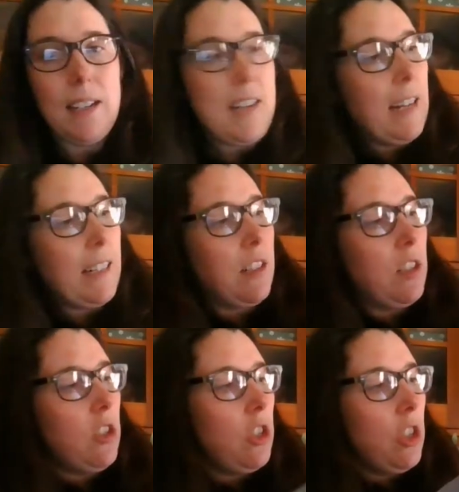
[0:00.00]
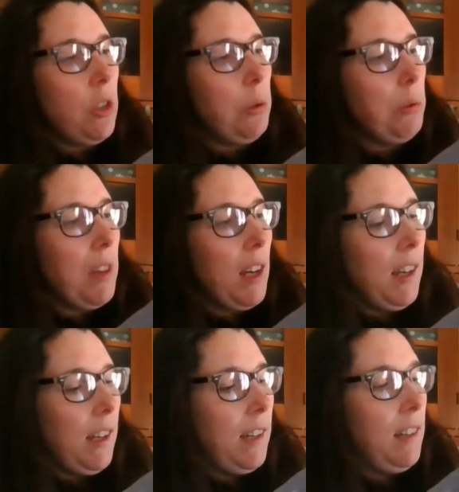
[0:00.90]
next to
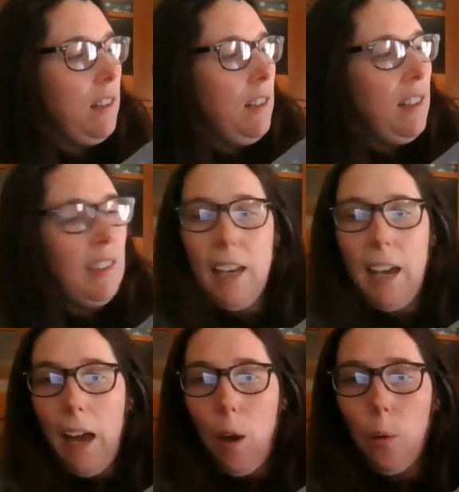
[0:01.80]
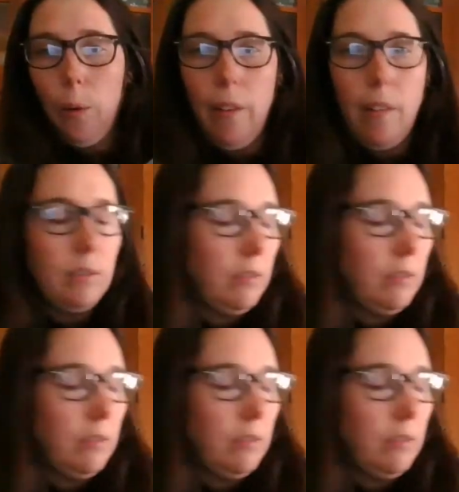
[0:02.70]
the cow.